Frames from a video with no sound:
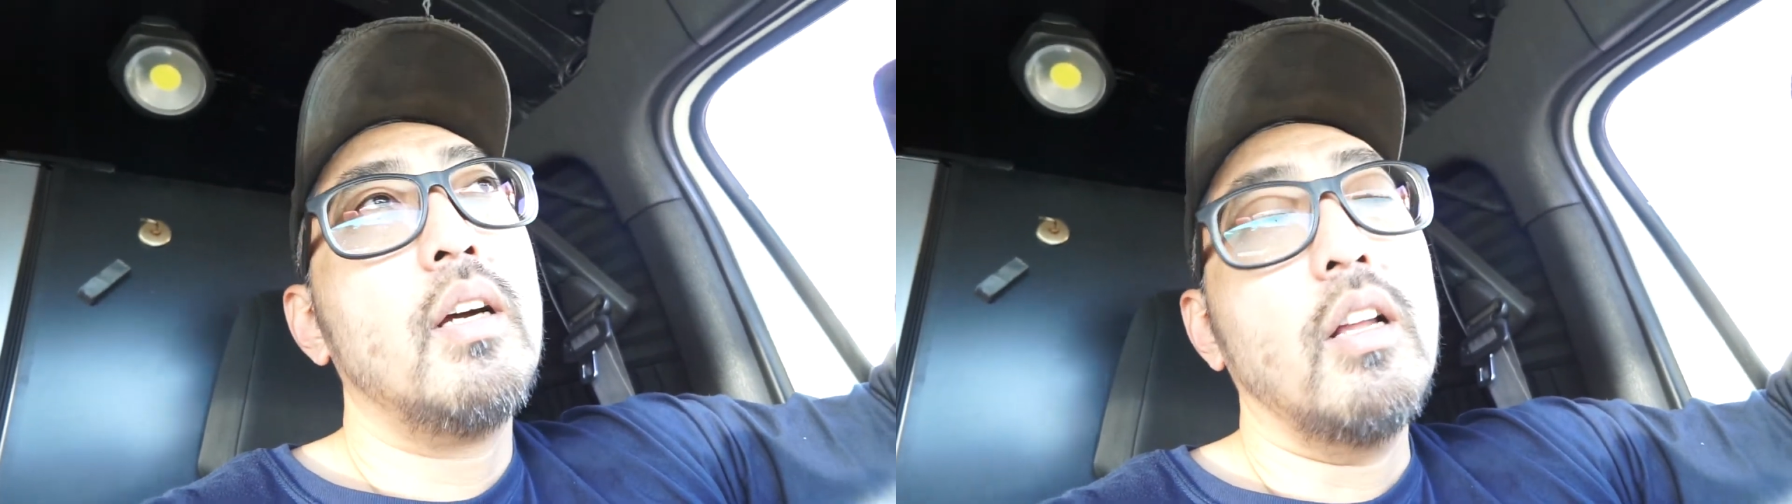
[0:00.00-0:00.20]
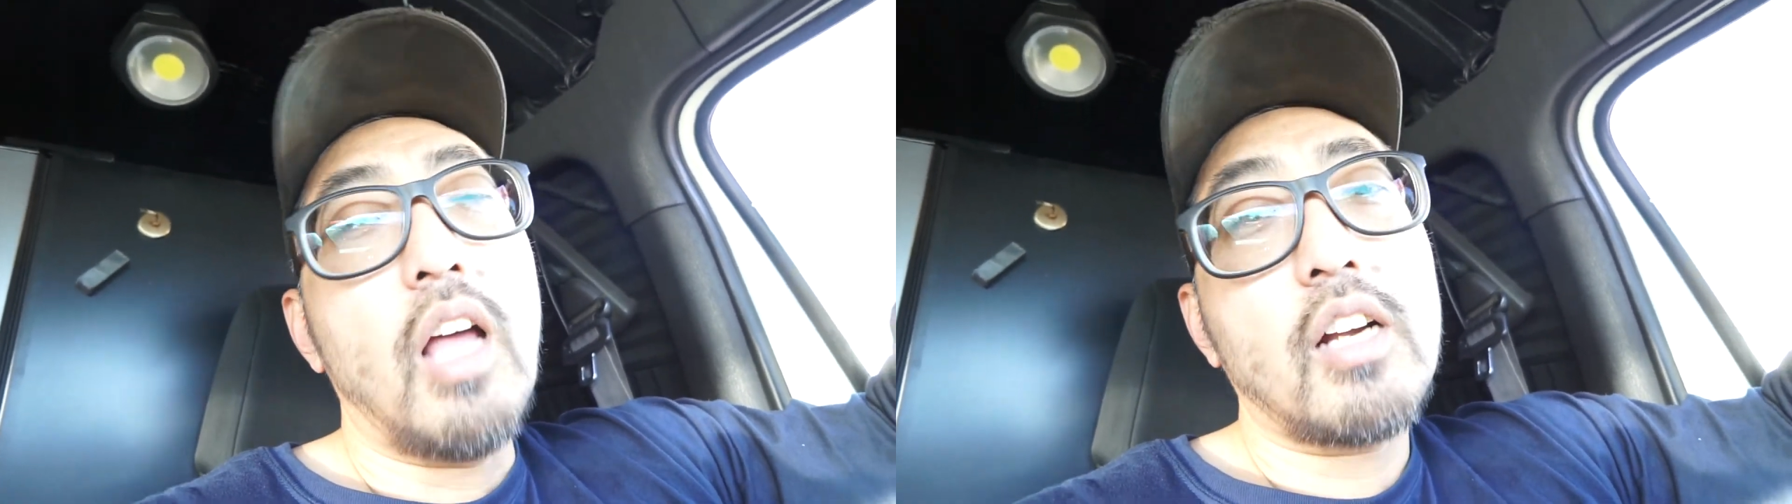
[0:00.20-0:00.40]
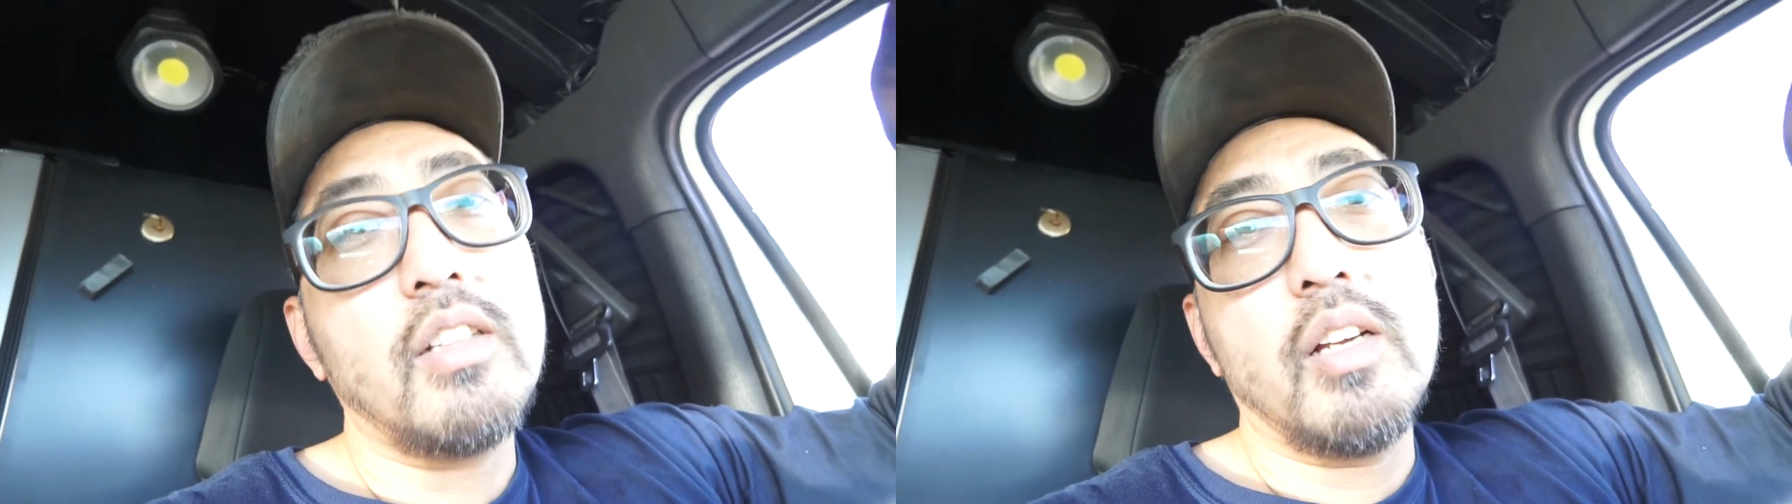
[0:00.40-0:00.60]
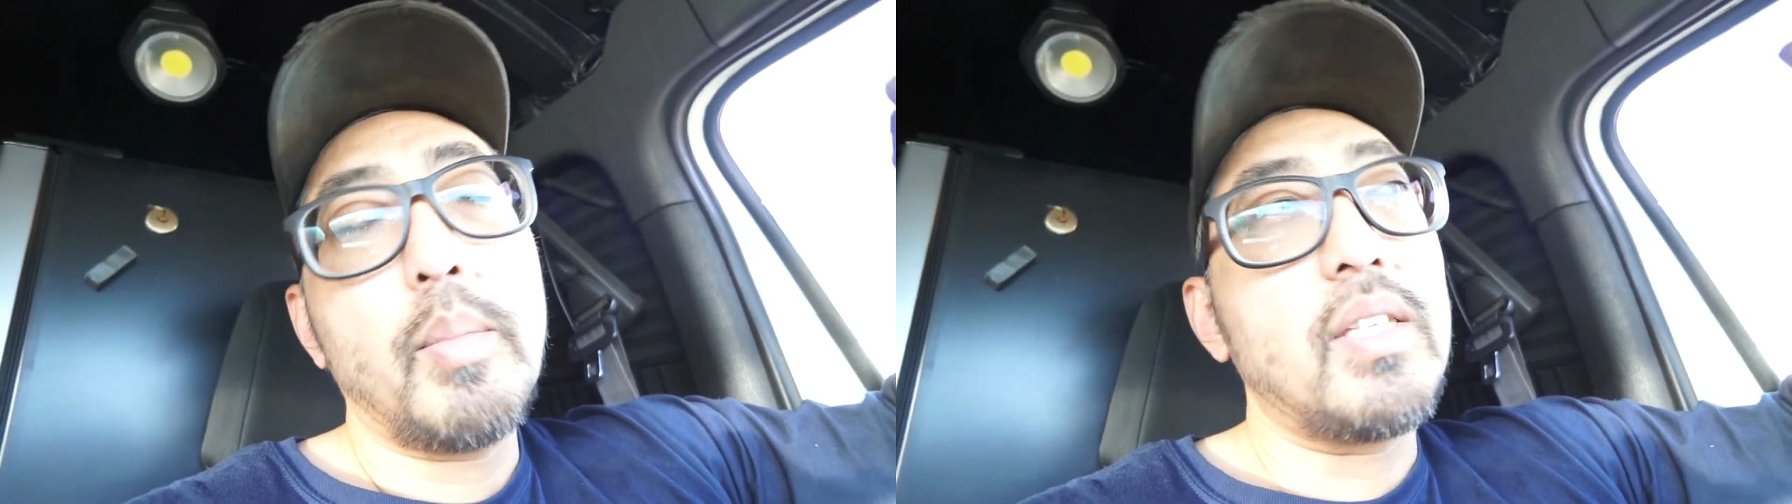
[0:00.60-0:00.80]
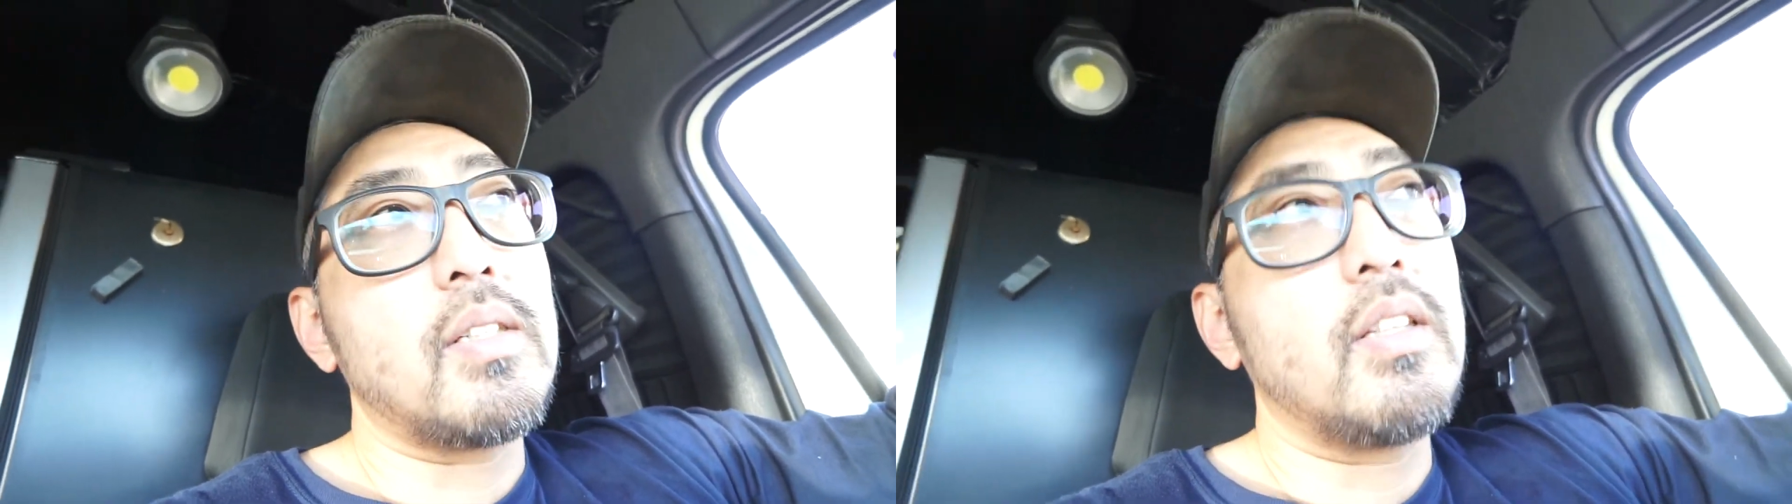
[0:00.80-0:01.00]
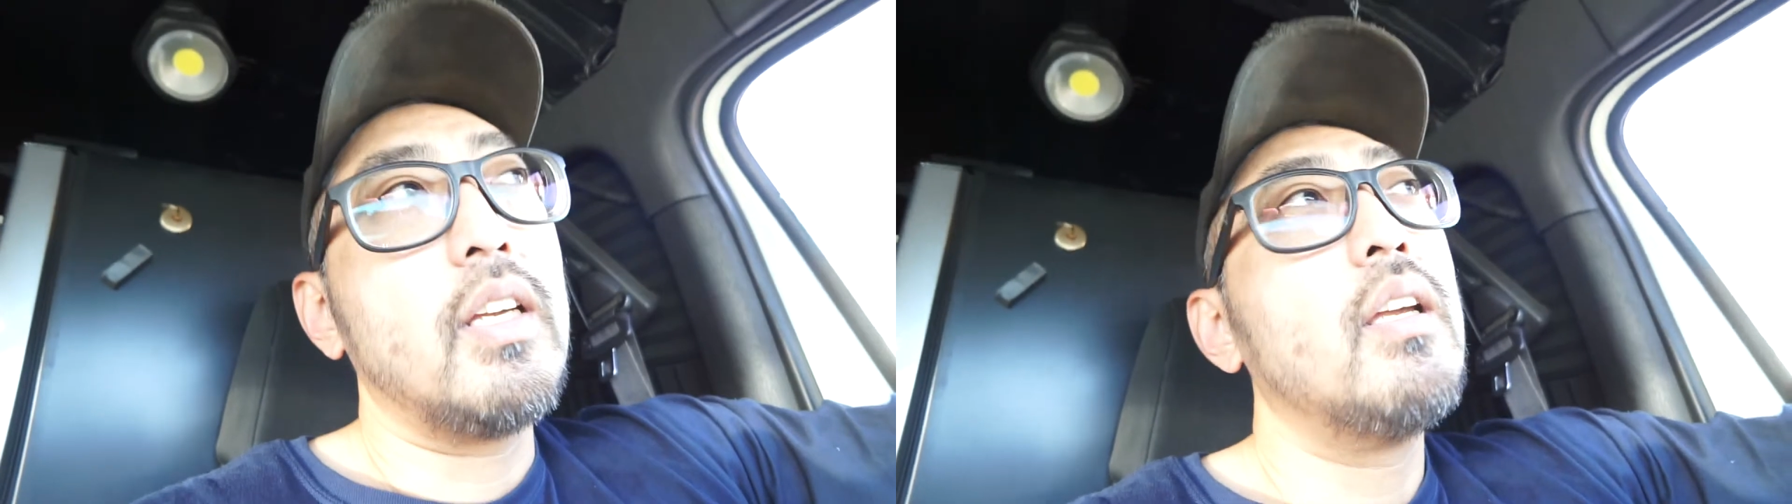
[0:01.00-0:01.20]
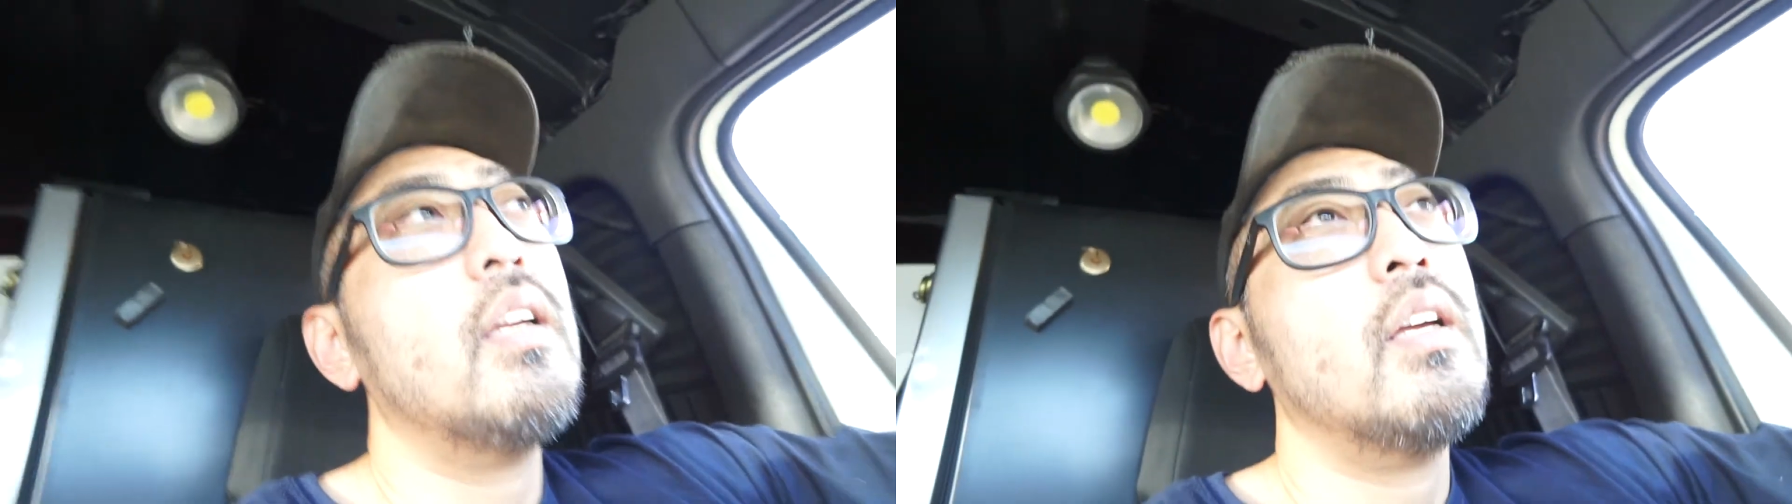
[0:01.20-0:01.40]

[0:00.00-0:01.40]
a lock nut basically.